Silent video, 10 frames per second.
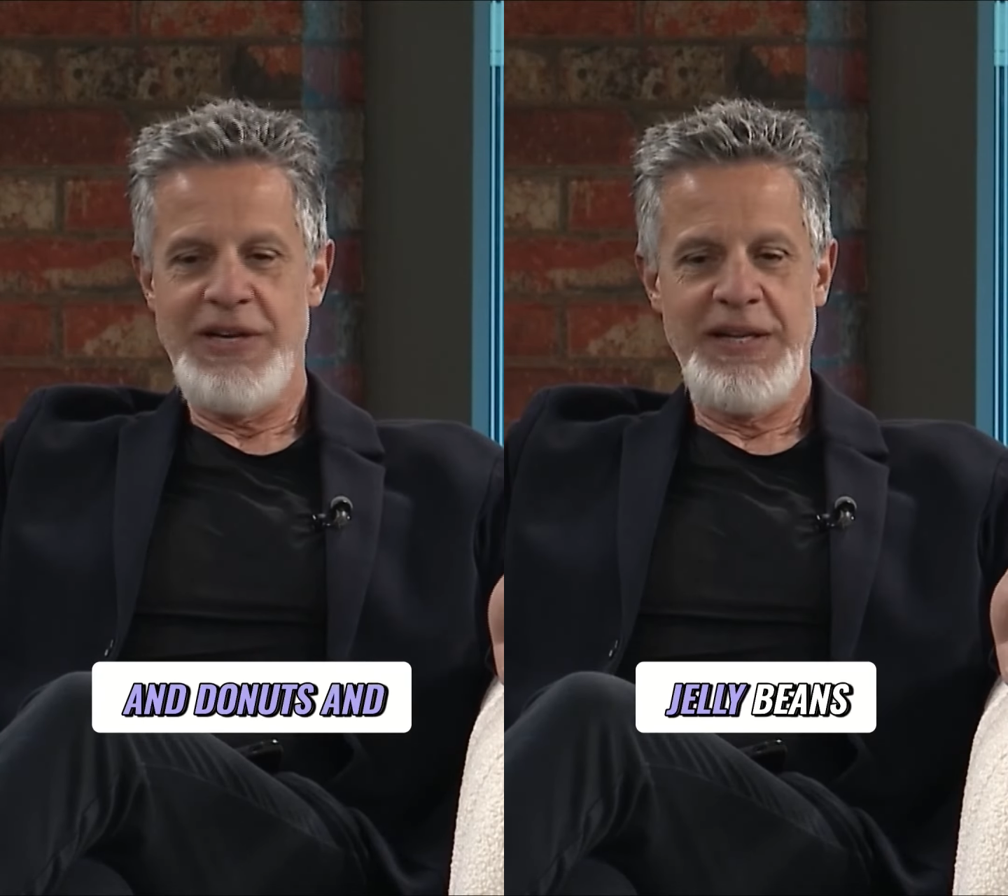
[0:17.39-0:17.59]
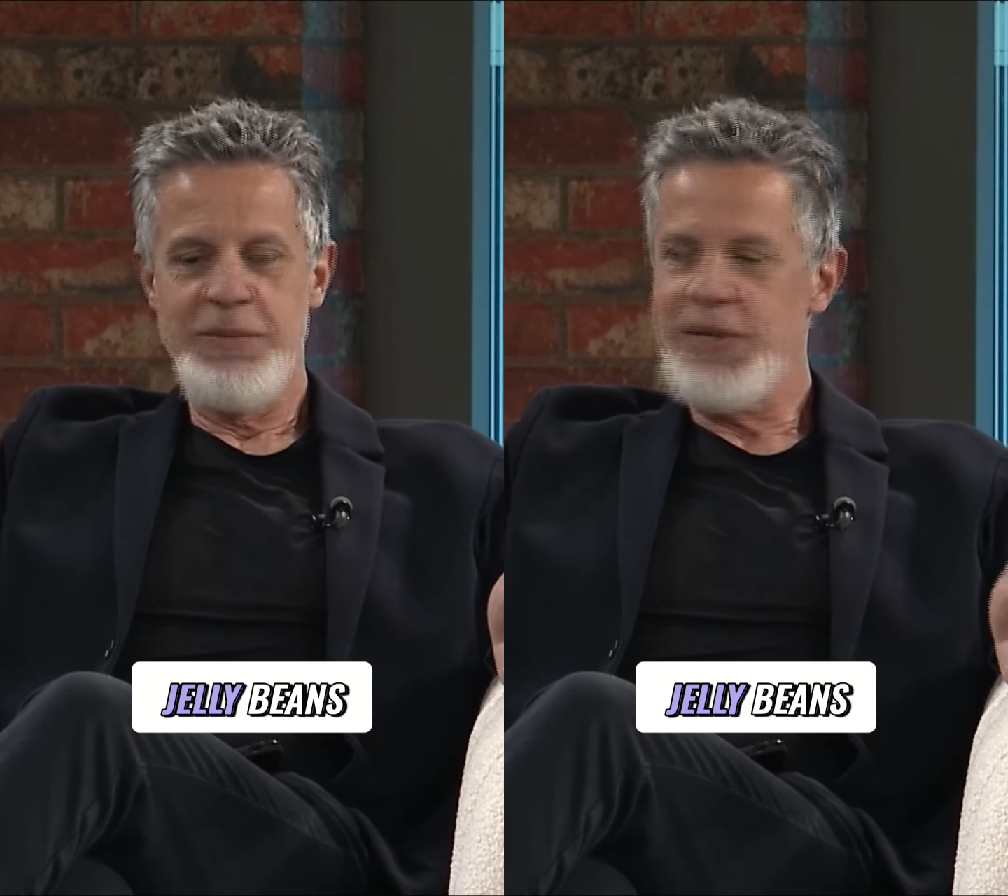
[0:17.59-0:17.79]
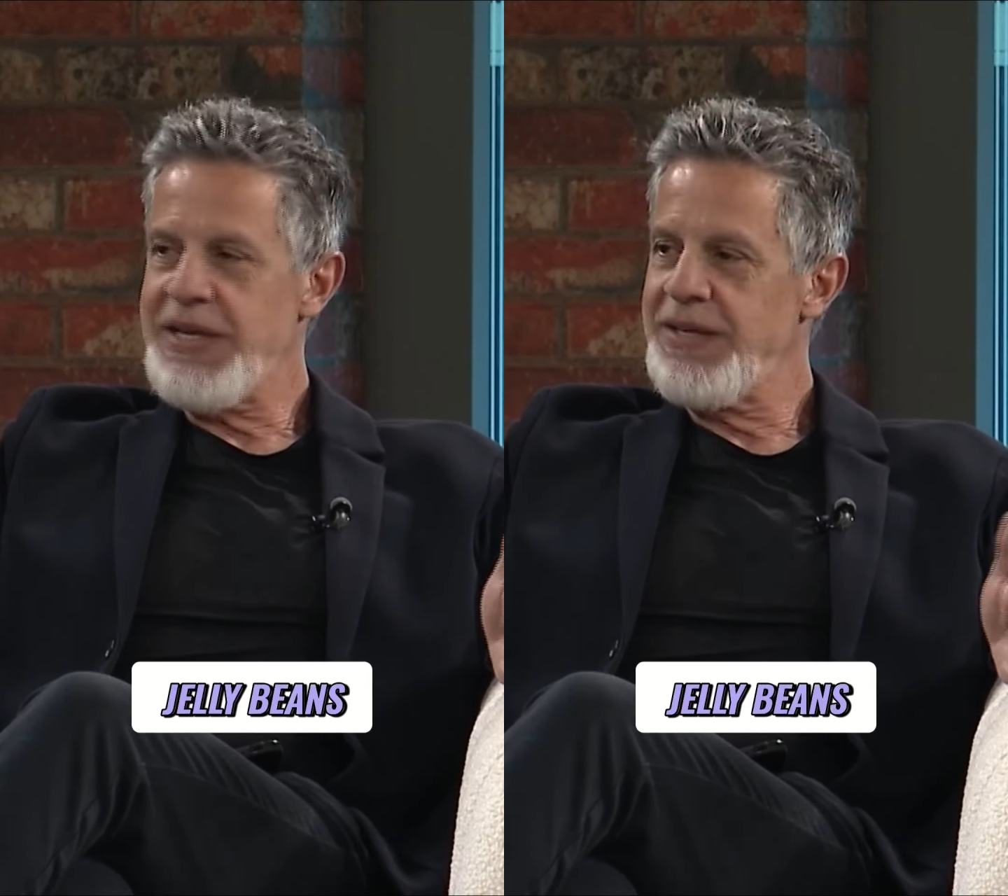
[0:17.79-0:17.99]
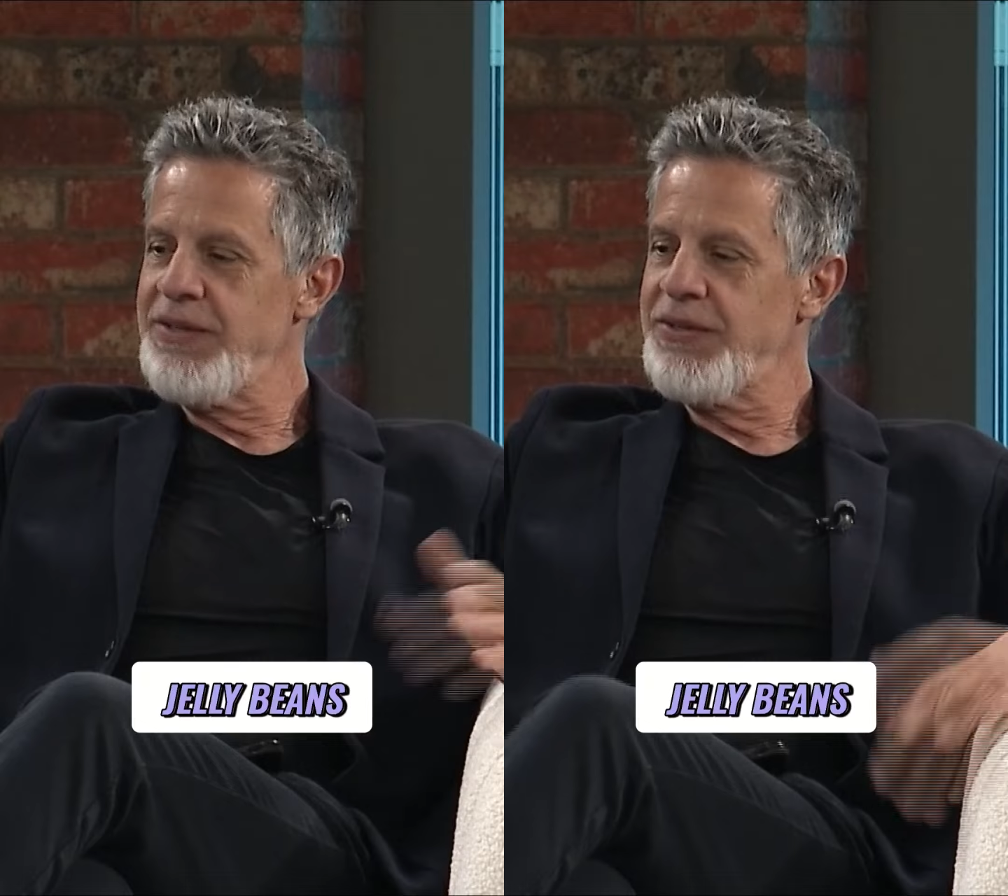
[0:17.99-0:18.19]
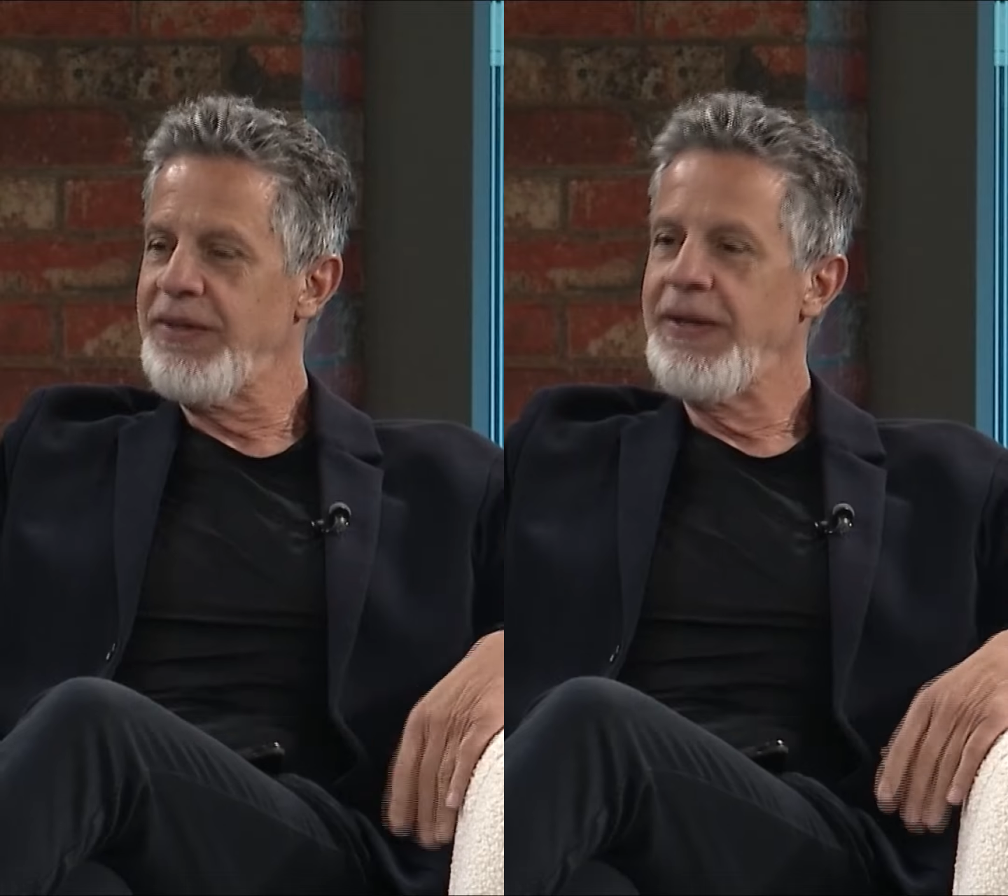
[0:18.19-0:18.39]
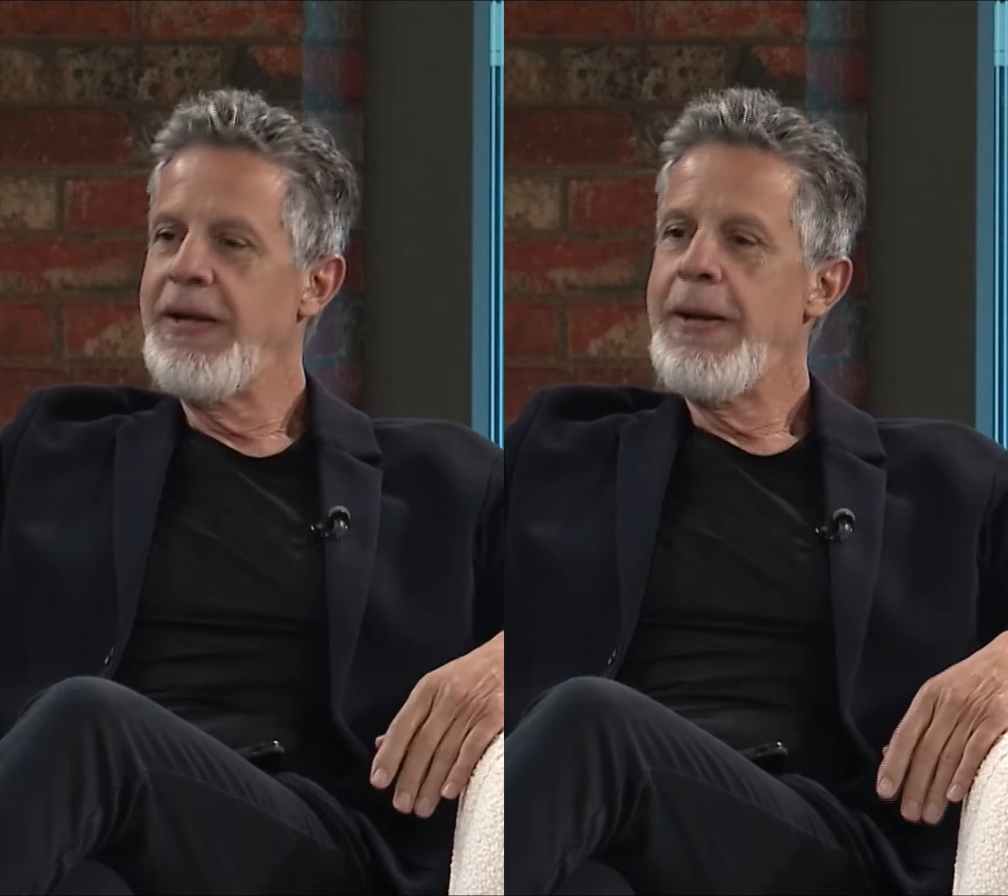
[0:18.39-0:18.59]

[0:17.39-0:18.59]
jelly beans, and